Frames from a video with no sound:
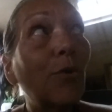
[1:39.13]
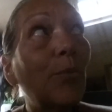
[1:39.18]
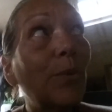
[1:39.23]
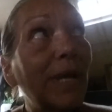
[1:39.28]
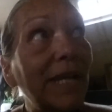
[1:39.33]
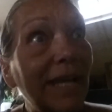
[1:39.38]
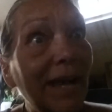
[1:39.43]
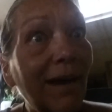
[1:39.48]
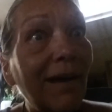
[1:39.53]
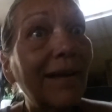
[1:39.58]

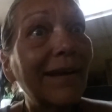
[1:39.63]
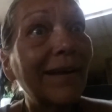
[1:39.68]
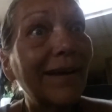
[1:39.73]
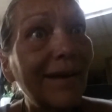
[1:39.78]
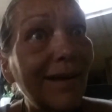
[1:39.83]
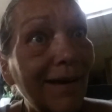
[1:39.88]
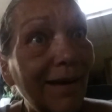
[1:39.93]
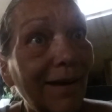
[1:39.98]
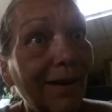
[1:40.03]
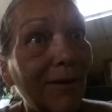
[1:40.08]
We got
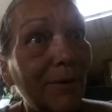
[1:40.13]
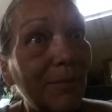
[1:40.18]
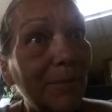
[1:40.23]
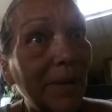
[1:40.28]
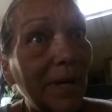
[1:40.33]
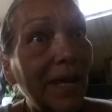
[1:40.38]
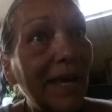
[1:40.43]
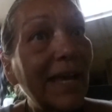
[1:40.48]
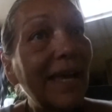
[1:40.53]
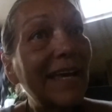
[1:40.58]
up
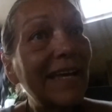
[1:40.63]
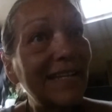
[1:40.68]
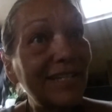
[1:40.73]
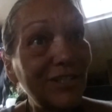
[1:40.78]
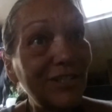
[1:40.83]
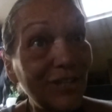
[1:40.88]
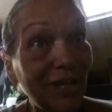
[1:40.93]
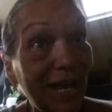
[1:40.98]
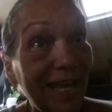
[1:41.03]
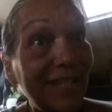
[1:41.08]

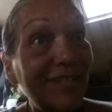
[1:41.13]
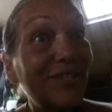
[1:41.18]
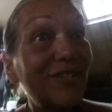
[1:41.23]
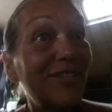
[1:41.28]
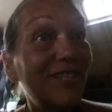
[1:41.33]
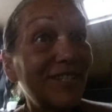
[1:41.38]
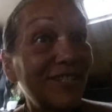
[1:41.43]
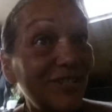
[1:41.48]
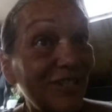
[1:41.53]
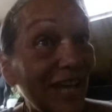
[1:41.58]
and
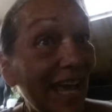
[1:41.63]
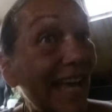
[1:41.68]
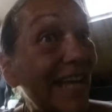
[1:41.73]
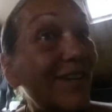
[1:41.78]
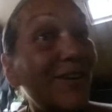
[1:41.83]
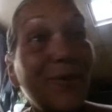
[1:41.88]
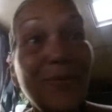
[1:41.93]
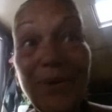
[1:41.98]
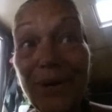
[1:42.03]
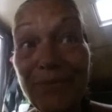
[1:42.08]
changed the
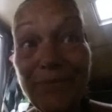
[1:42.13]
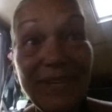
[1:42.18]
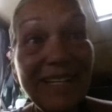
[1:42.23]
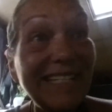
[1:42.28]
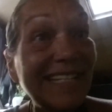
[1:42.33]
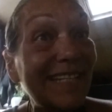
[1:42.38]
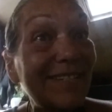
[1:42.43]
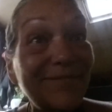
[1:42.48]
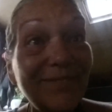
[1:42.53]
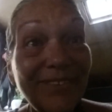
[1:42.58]
channel when we
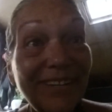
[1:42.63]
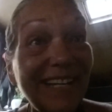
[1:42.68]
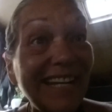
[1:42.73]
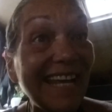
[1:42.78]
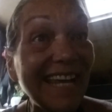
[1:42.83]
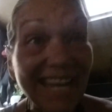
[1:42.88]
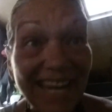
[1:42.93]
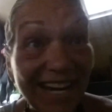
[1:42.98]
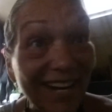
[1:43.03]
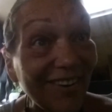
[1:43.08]
didn't want
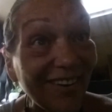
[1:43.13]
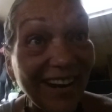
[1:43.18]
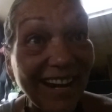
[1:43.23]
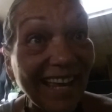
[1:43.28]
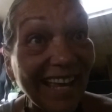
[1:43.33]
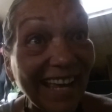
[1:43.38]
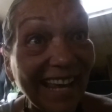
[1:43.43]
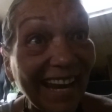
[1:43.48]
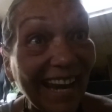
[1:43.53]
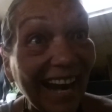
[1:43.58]
to hear
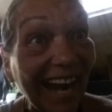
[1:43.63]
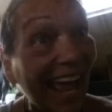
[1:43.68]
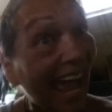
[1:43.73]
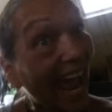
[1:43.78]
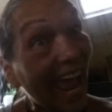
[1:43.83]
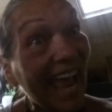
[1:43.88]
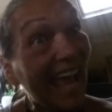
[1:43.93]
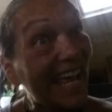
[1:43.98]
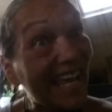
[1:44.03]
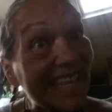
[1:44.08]
it.
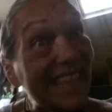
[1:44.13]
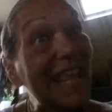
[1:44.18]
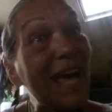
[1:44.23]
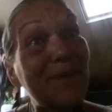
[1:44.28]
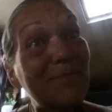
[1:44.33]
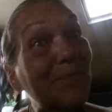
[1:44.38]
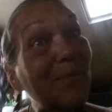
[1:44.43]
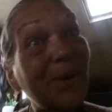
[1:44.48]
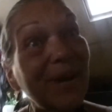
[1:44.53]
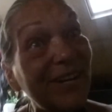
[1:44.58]
Isn't
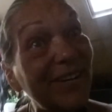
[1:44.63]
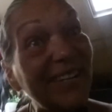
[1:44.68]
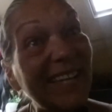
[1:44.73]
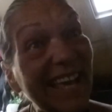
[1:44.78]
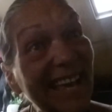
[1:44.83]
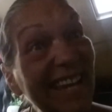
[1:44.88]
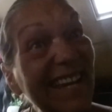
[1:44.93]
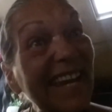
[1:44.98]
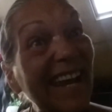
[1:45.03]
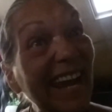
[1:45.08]
that
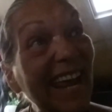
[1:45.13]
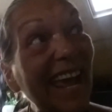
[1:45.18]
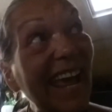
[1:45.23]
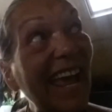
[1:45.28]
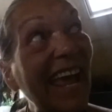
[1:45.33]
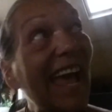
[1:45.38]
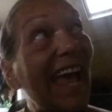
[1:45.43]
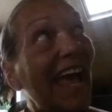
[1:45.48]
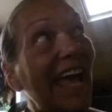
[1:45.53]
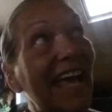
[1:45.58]
brilliant?
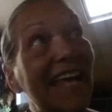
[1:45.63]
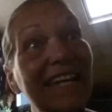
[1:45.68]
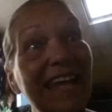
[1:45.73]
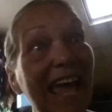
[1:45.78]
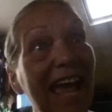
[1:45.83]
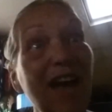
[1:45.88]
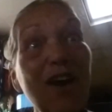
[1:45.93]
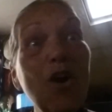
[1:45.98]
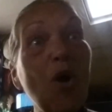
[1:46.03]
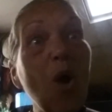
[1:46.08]
And
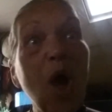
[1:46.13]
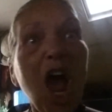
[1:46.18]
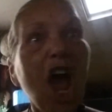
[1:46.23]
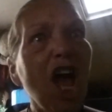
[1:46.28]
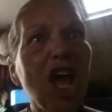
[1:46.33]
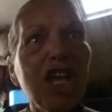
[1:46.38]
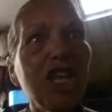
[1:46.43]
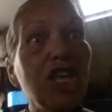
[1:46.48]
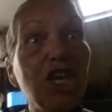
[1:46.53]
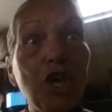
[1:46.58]
now
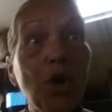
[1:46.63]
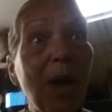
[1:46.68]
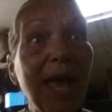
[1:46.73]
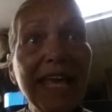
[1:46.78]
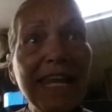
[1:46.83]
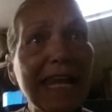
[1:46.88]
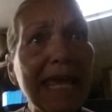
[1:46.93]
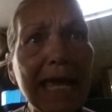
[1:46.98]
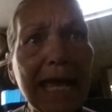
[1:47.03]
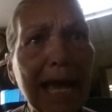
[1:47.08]
you
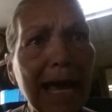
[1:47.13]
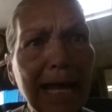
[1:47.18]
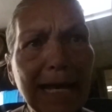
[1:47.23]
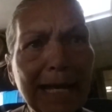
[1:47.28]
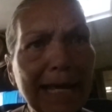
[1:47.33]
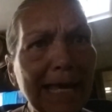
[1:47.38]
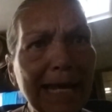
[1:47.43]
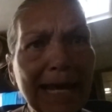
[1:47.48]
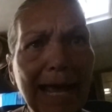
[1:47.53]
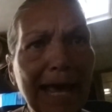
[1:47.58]
ain't even got
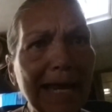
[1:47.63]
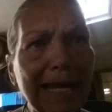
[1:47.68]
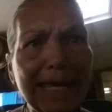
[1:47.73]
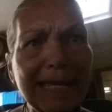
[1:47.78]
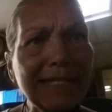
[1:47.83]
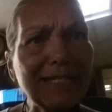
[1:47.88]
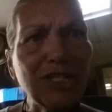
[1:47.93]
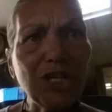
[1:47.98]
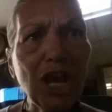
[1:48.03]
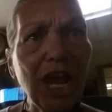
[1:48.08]
to get out of
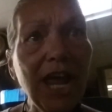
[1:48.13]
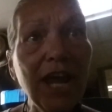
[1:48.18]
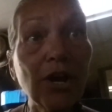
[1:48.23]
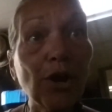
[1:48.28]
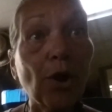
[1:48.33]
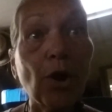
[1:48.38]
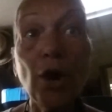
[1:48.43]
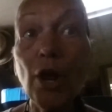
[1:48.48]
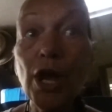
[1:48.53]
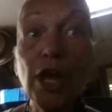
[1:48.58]
your
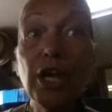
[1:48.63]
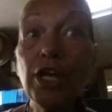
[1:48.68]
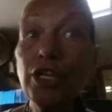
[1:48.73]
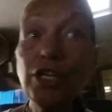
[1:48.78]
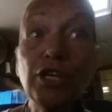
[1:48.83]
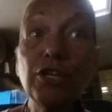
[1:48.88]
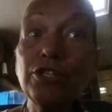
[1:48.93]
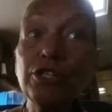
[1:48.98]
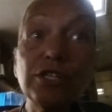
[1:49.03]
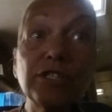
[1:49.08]
chair.
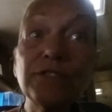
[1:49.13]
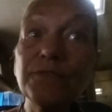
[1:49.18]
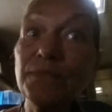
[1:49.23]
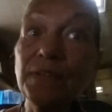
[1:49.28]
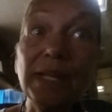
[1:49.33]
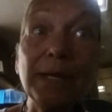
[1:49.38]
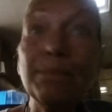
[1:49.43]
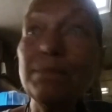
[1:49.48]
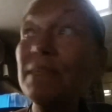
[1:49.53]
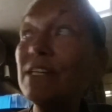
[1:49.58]
You just
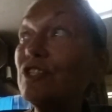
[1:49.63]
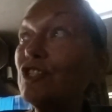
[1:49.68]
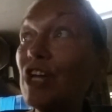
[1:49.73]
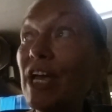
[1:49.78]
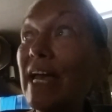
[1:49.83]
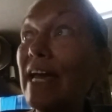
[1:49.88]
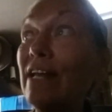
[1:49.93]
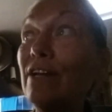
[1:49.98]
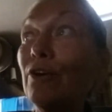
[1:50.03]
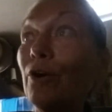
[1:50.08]
flip the
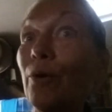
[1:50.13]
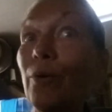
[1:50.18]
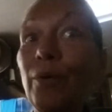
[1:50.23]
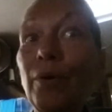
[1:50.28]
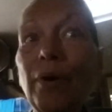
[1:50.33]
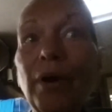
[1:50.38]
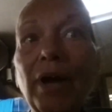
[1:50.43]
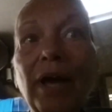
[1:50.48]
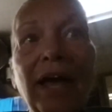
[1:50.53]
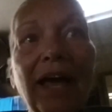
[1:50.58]
channel.
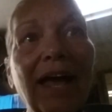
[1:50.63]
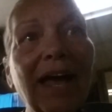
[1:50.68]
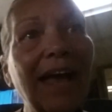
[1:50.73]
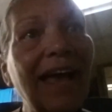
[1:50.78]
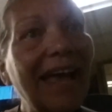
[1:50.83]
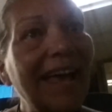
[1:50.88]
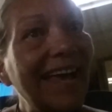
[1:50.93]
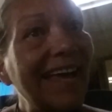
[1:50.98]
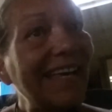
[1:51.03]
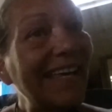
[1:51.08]

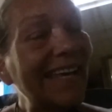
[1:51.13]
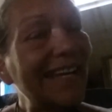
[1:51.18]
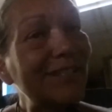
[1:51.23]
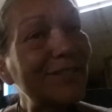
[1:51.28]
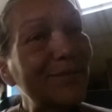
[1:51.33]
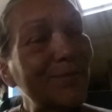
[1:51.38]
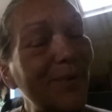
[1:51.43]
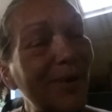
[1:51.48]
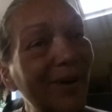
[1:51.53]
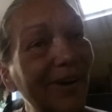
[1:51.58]
And
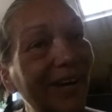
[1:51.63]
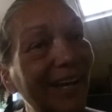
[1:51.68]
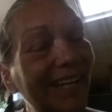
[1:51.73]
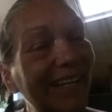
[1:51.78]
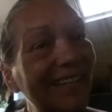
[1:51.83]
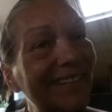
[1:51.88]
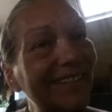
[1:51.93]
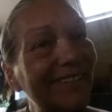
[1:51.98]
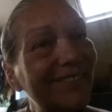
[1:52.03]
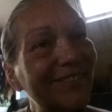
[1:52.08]
guess what?
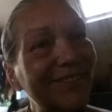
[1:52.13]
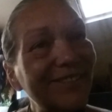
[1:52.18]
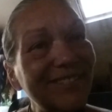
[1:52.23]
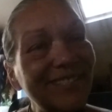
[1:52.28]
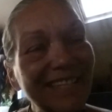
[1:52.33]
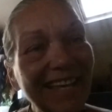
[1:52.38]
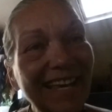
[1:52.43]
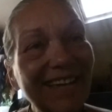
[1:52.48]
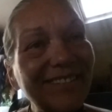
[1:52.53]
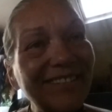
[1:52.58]

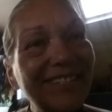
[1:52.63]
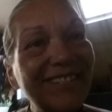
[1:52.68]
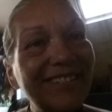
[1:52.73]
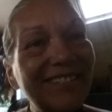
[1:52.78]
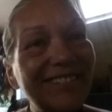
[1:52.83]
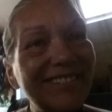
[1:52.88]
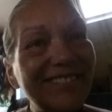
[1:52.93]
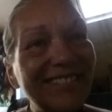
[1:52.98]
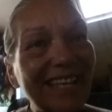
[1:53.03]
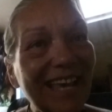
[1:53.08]
Turns out you
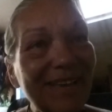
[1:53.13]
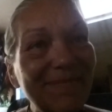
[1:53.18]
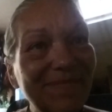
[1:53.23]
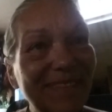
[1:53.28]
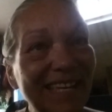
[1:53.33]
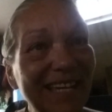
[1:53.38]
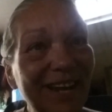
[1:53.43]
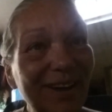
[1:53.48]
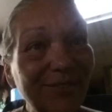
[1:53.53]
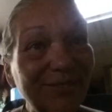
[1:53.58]
do the same
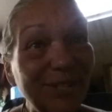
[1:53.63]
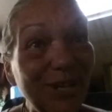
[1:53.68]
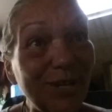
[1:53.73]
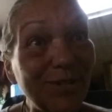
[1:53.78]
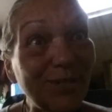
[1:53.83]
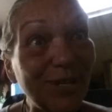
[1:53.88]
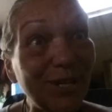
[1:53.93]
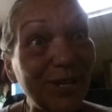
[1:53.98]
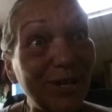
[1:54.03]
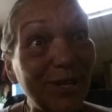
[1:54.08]
thing on
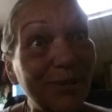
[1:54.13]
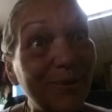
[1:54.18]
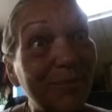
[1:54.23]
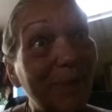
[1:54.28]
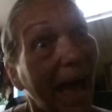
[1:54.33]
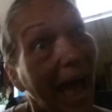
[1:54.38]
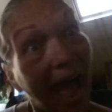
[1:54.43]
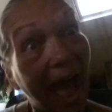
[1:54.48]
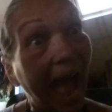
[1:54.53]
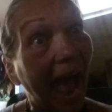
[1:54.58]

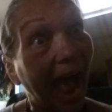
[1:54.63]
YouTube